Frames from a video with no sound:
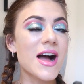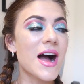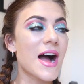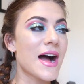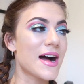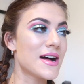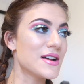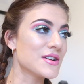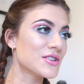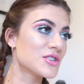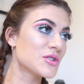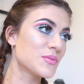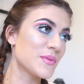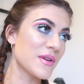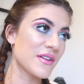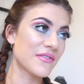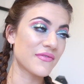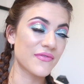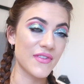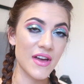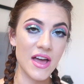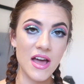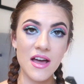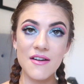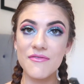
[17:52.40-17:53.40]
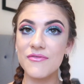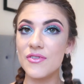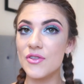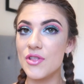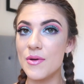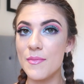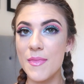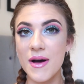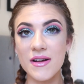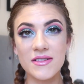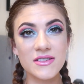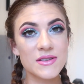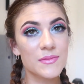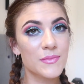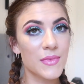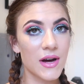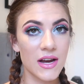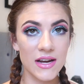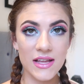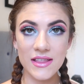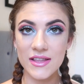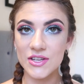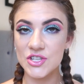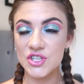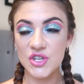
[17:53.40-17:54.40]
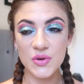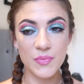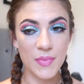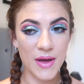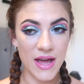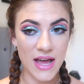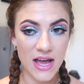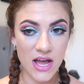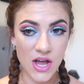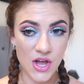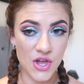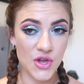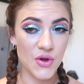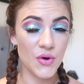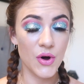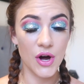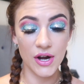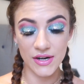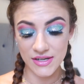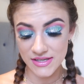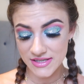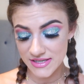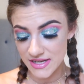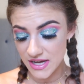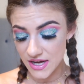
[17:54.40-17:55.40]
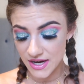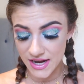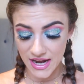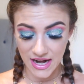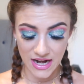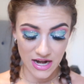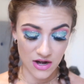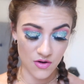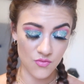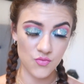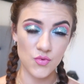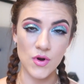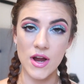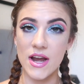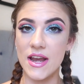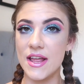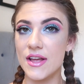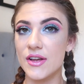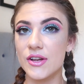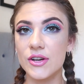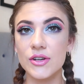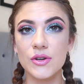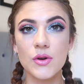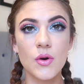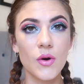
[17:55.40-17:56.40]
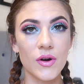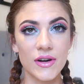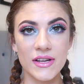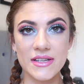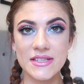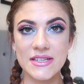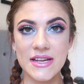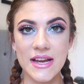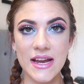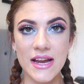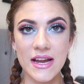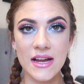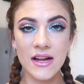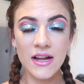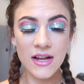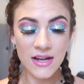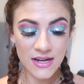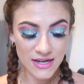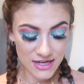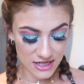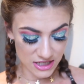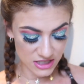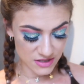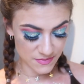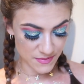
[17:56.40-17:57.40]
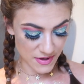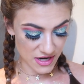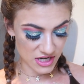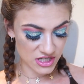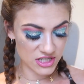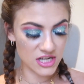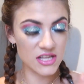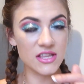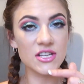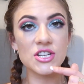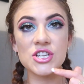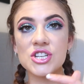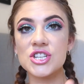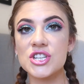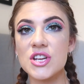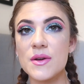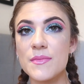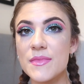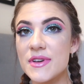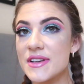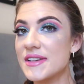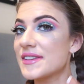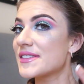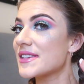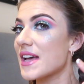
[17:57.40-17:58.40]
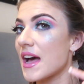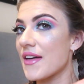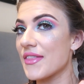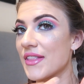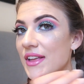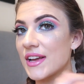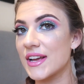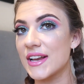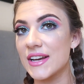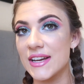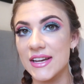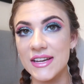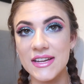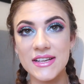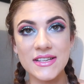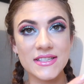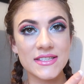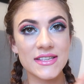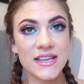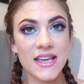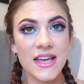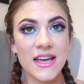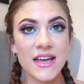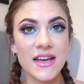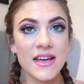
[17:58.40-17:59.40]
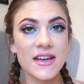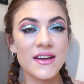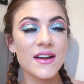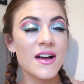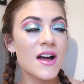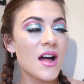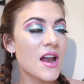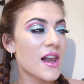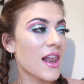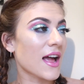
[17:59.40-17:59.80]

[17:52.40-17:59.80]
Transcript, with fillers: And to be fair, for the amount of money that you pay, you honestly are getting really good quality. Especially the shimmers and the glitters here.